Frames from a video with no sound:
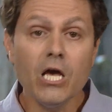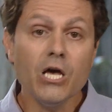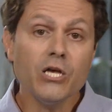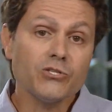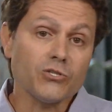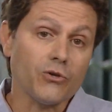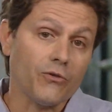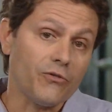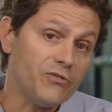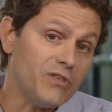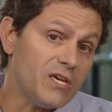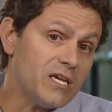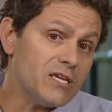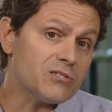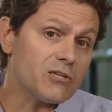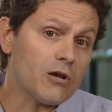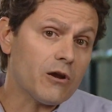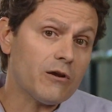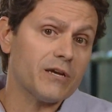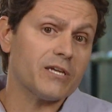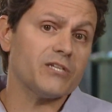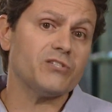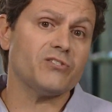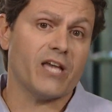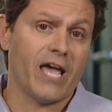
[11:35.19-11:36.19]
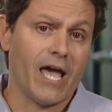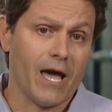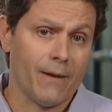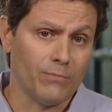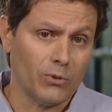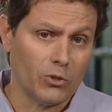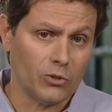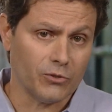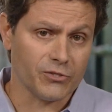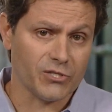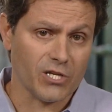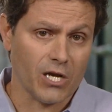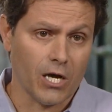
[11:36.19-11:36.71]
So these are
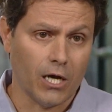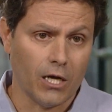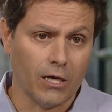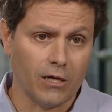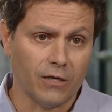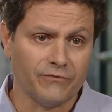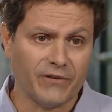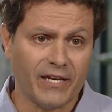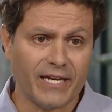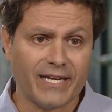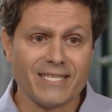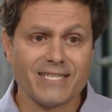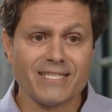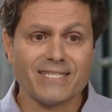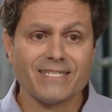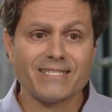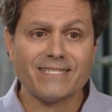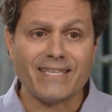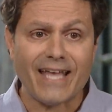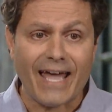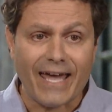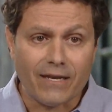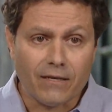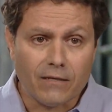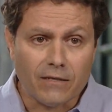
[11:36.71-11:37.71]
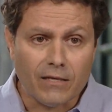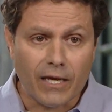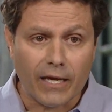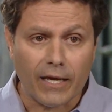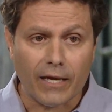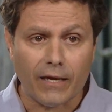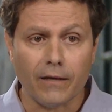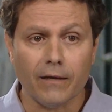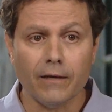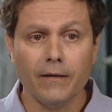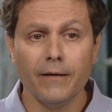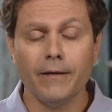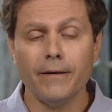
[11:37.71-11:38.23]
examples of
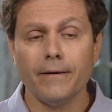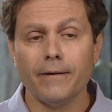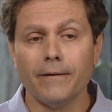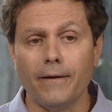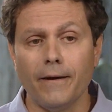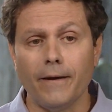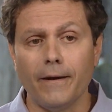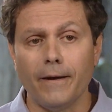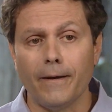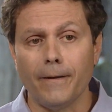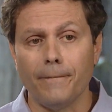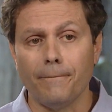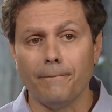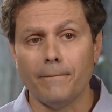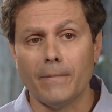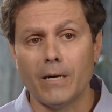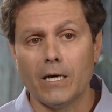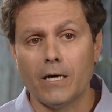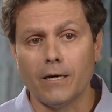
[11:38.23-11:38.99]
extending um,